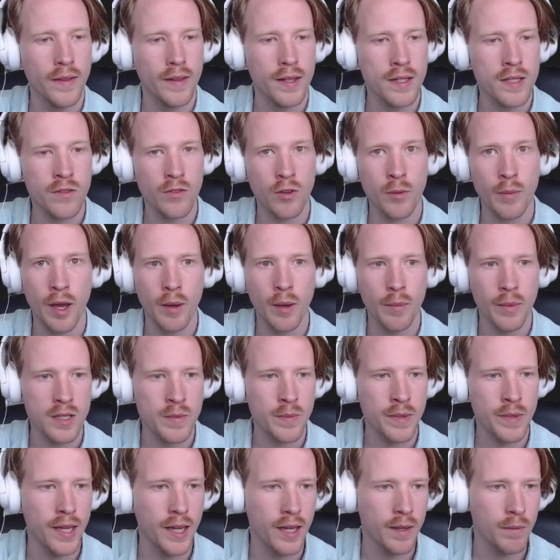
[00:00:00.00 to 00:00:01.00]
this from Elm
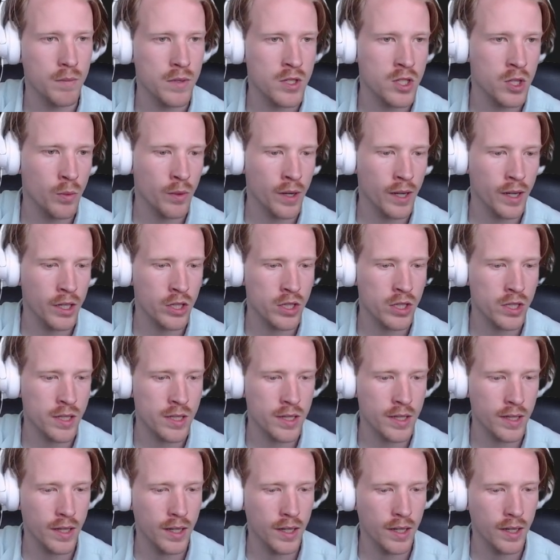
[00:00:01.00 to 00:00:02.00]
SPA. So we're going to
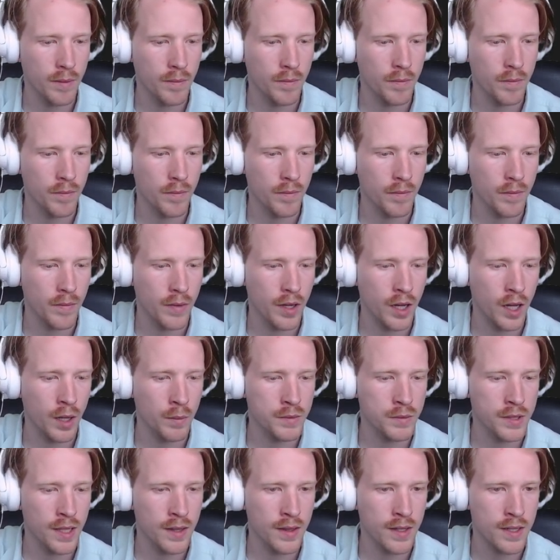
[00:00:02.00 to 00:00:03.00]
just
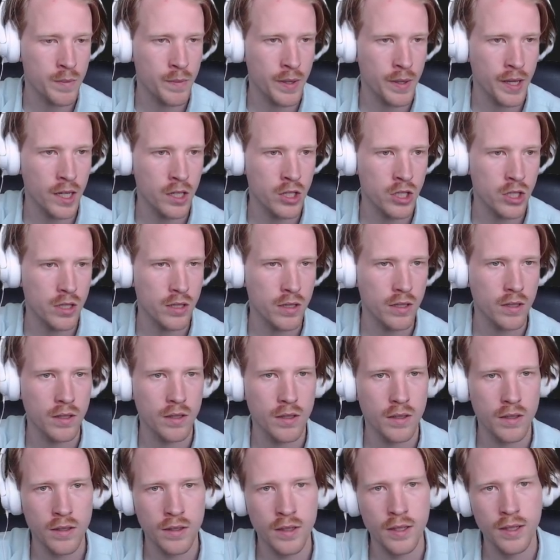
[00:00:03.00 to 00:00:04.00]
update this page
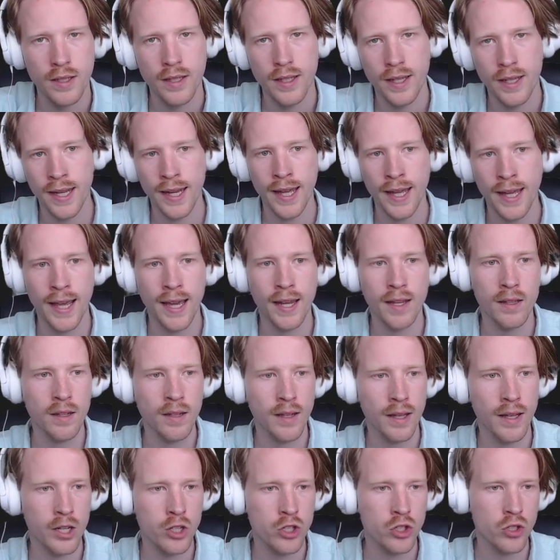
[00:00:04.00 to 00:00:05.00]
and add a
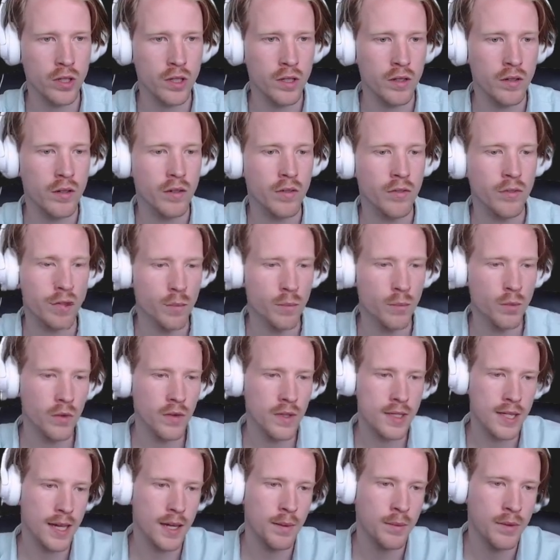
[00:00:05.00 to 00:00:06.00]
little entry for the
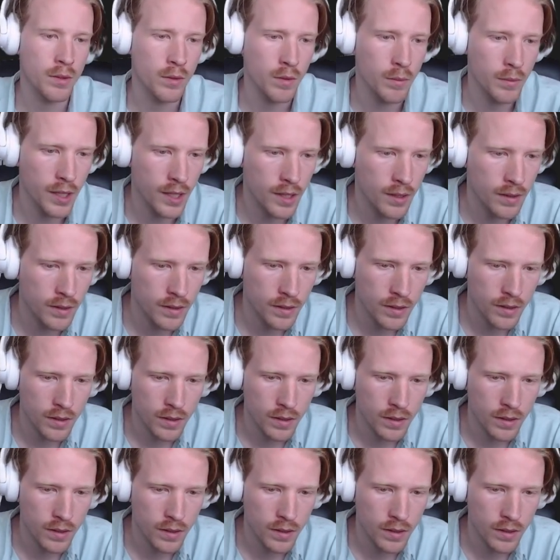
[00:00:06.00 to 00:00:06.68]
movies app that we made.